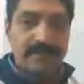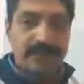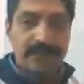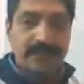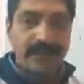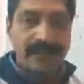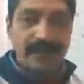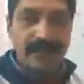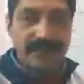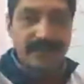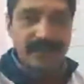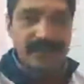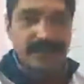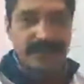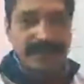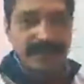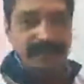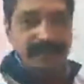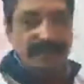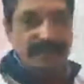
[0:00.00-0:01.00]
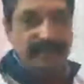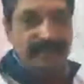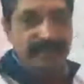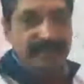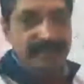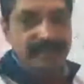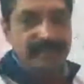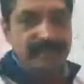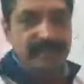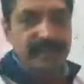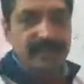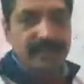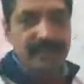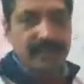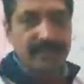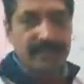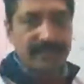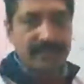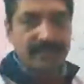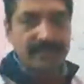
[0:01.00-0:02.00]
finite, these are finite when we
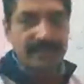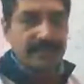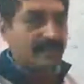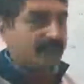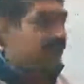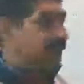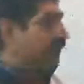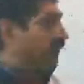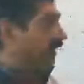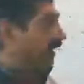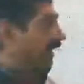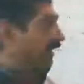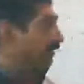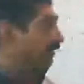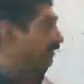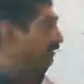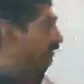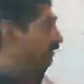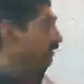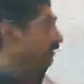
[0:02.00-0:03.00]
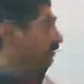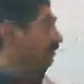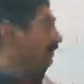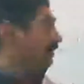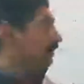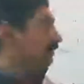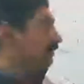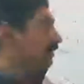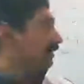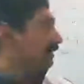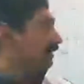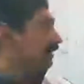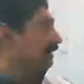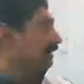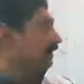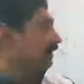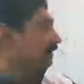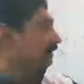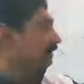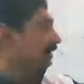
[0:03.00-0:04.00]
have the nth term given,
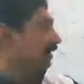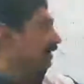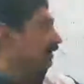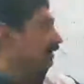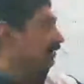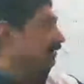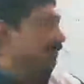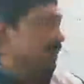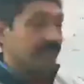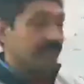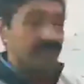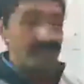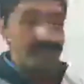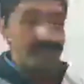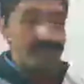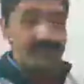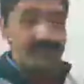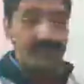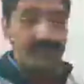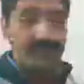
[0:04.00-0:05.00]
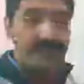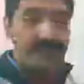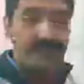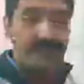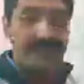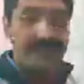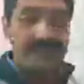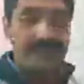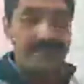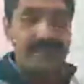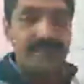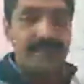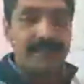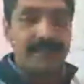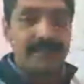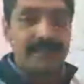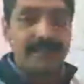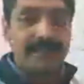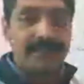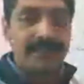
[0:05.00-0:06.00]
then we are saying that is
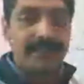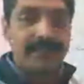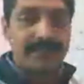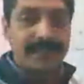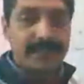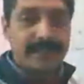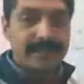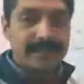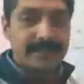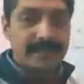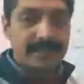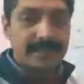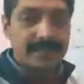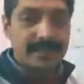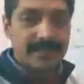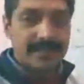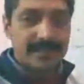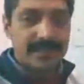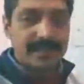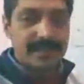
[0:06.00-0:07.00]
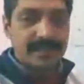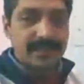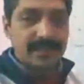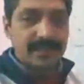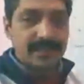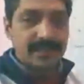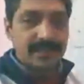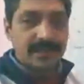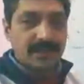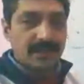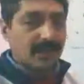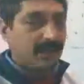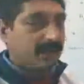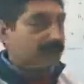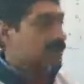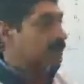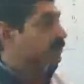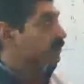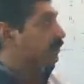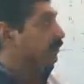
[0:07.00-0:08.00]
the finite series or
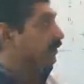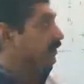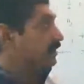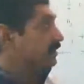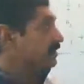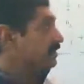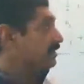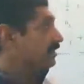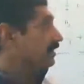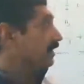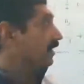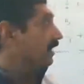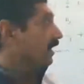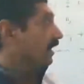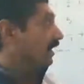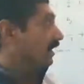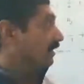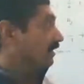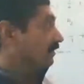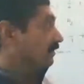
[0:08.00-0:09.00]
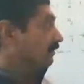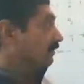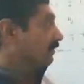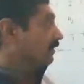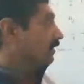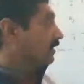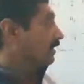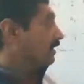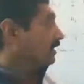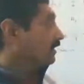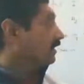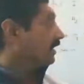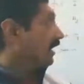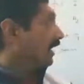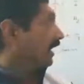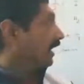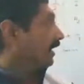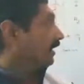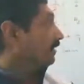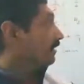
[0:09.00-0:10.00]
sequence. And if the
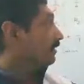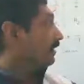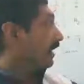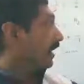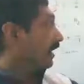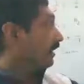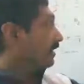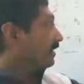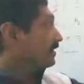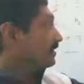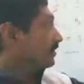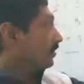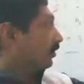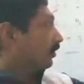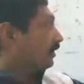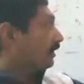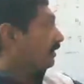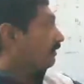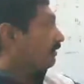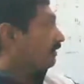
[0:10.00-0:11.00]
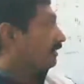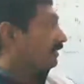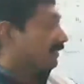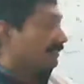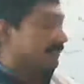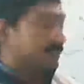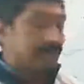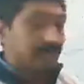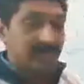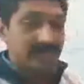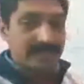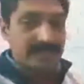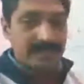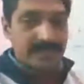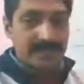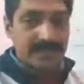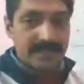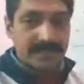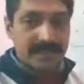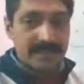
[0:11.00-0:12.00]
n is not given, then we are saying it
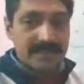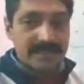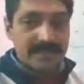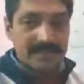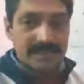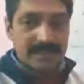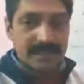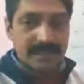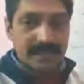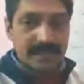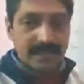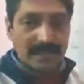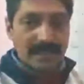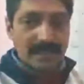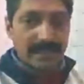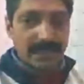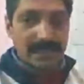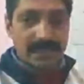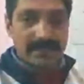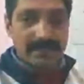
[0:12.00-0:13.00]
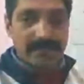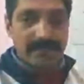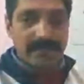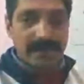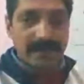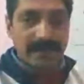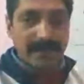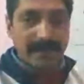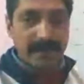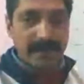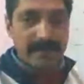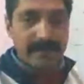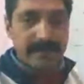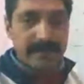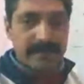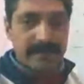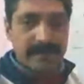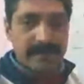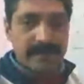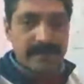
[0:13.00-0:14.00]
is infinite
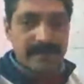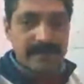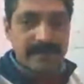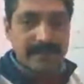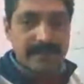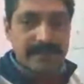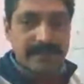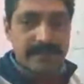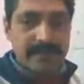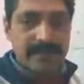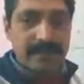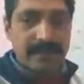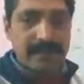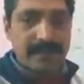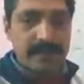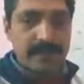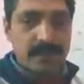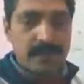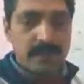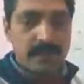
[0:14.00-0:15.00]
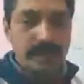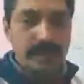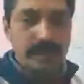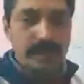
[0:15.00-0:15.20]
sequence